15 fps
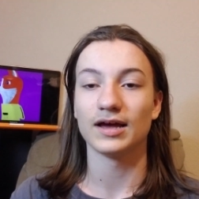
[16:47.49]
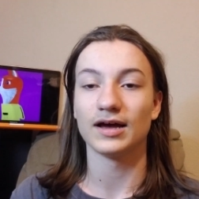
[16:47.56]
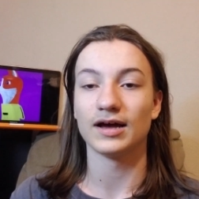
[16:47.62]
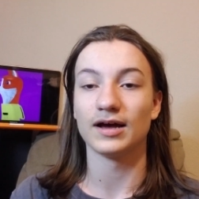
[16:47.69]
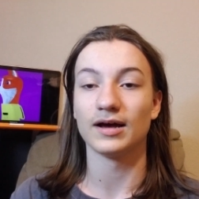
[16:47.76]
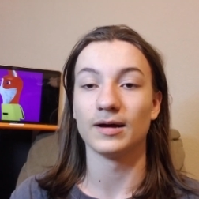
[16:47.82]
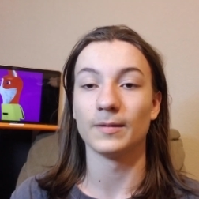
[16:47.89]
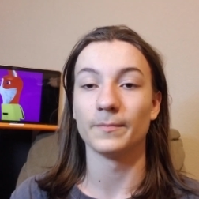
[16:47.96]

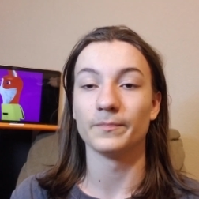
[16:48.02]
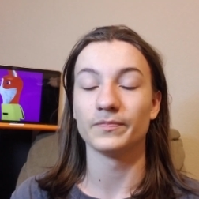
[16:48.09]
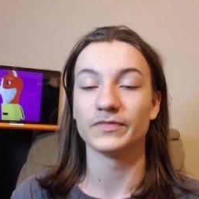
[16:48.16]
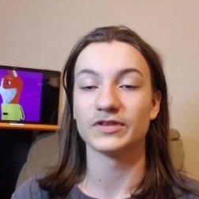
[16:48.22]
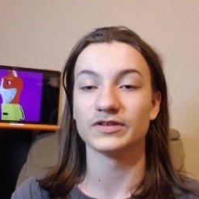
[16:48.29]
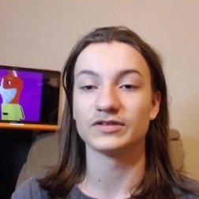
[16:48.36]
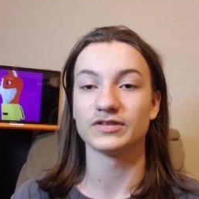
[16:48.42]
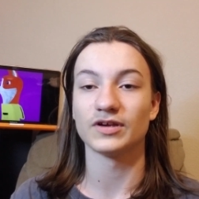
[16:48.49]
Um,
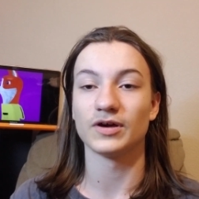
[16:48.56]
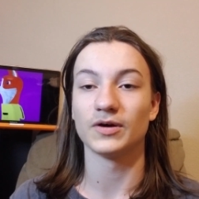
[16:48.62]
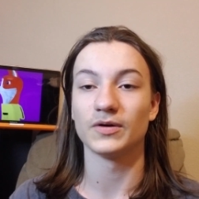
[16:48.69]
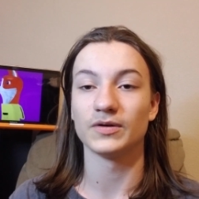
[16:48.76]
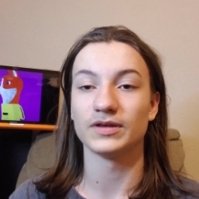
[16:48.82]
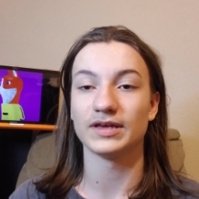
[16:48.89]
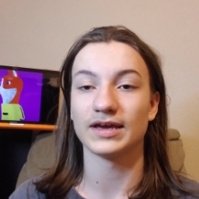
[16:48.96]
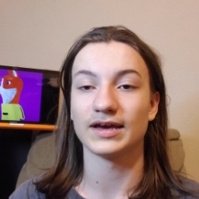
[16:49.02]
so
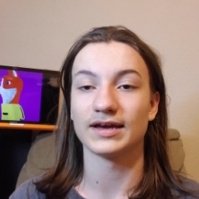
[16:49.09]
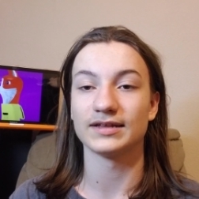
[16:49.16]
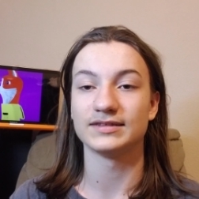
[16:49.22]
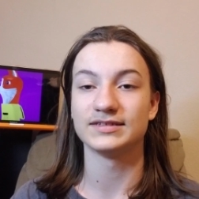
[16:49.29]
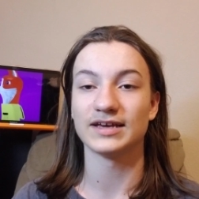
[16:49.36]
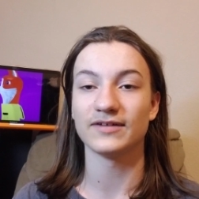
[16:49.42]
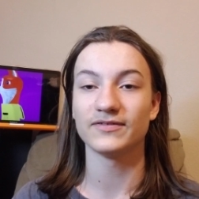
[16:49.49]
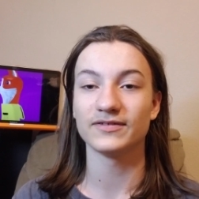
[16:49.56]
yeah,
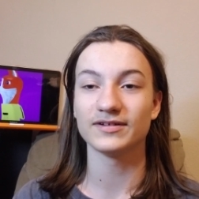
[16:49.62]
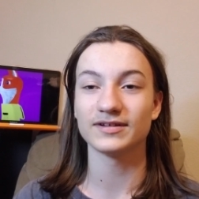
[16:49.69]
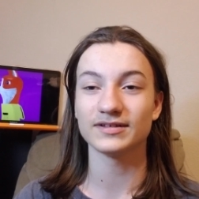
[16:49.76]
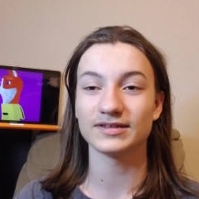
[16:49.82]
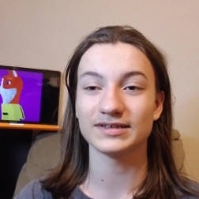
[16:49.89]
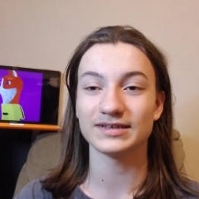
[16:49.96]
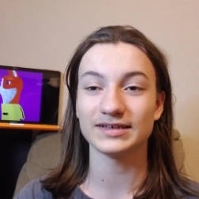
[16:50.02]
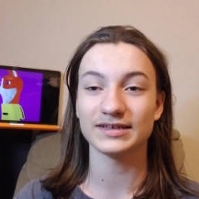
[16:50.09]

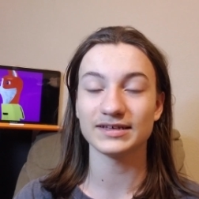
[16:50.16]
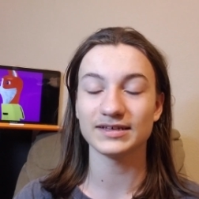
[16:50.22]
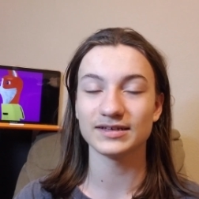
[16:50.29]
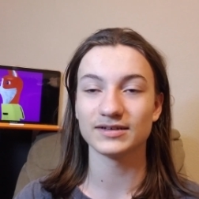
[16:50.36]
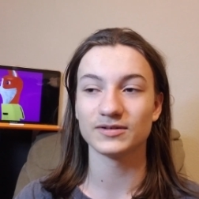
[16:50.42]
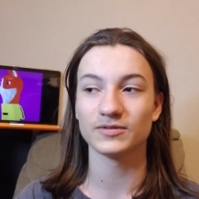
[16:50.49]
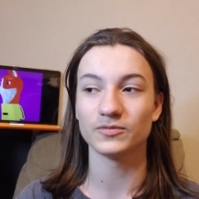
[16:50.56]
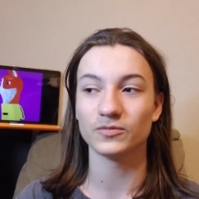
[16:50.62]
definitely
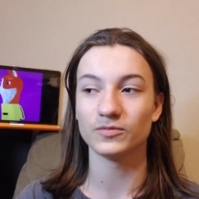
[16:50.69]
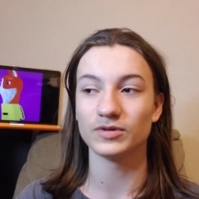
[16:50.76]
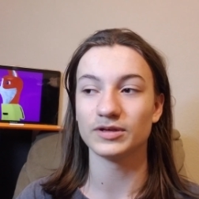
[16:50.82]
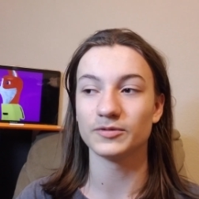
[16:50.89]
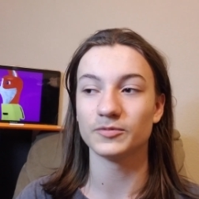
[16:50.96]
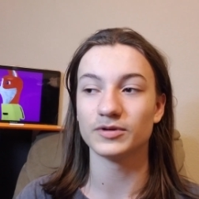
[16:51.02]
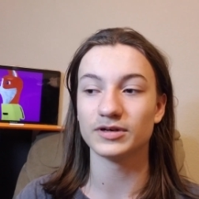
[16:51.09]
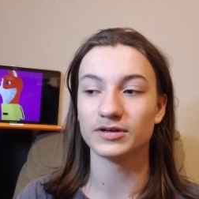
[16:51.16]
we
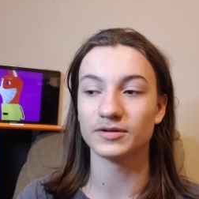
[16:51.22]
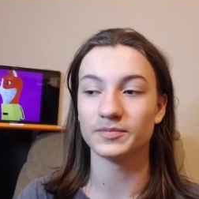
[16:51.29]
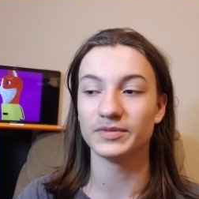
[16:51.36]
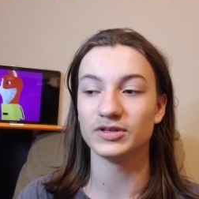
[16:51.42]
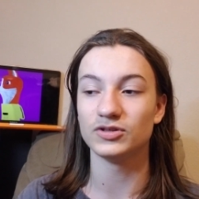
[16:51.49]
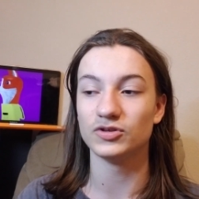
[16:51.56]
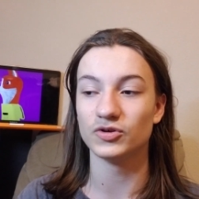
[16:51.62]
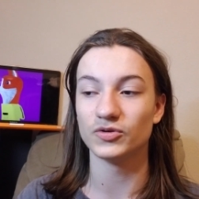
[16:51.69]
will be
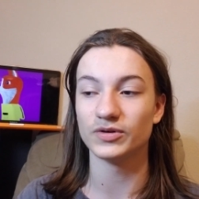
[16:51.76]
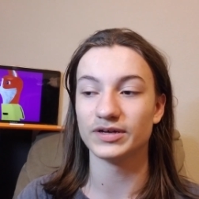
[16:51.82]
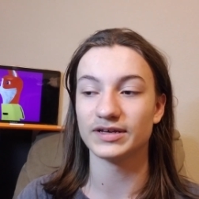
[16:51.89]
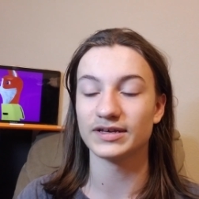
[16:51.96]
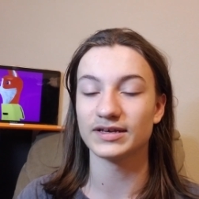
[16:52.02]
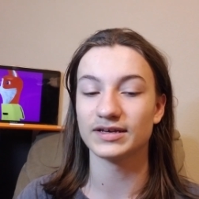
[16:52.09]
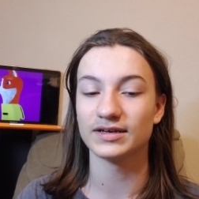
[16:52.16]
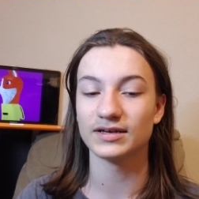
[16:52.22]
doing